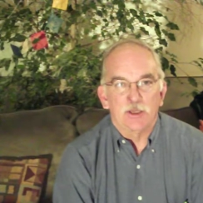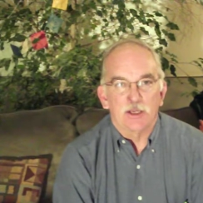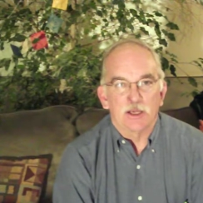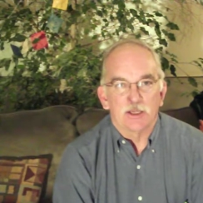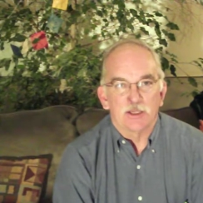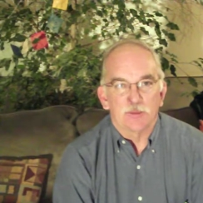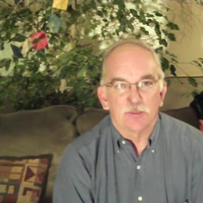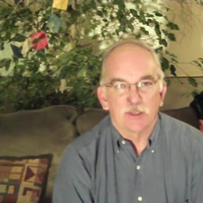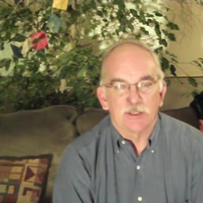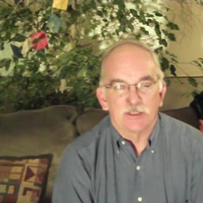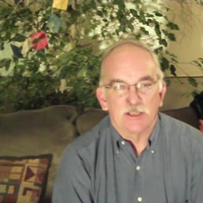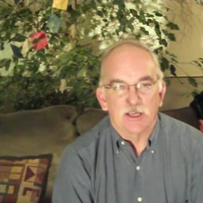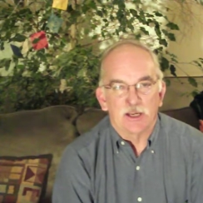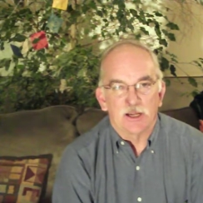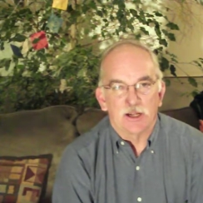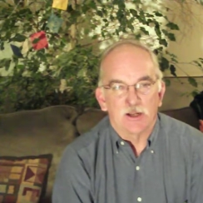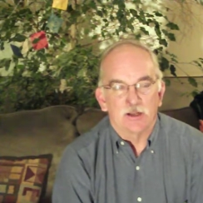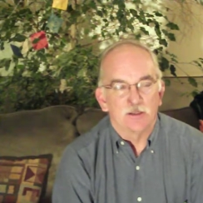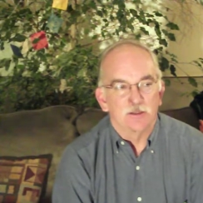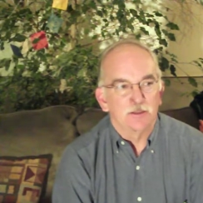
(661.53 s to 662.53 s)

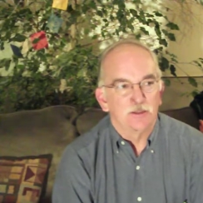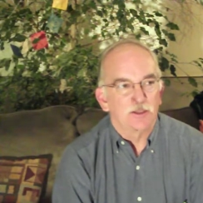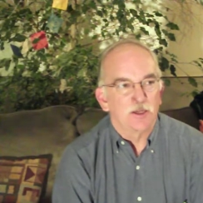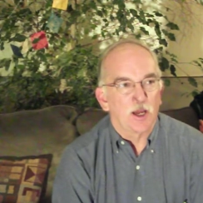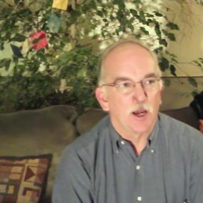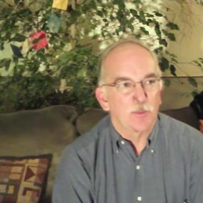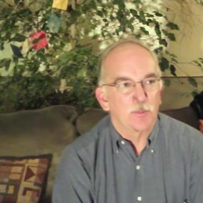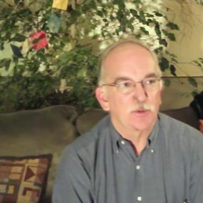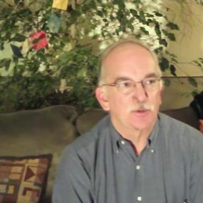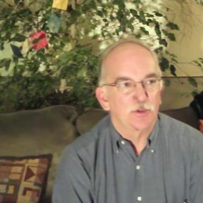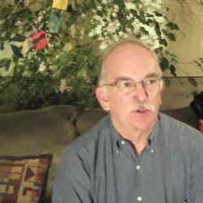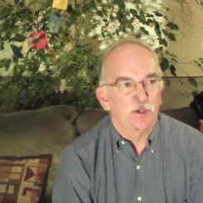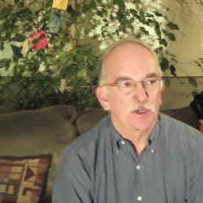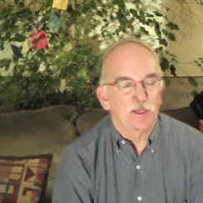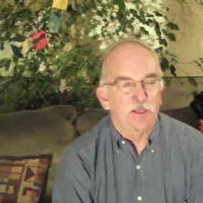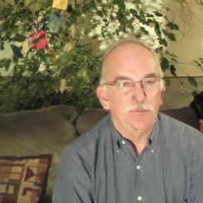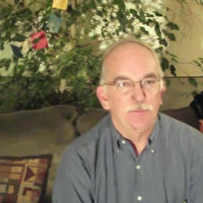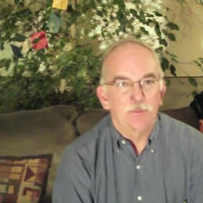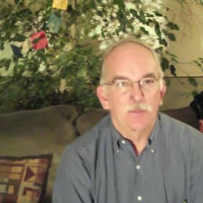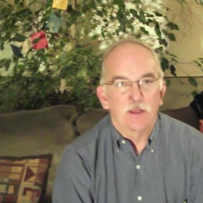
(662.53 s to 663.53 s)
Edemattel
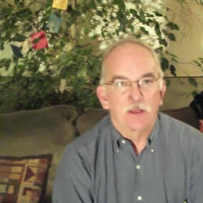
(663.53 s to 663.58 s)
opportunity.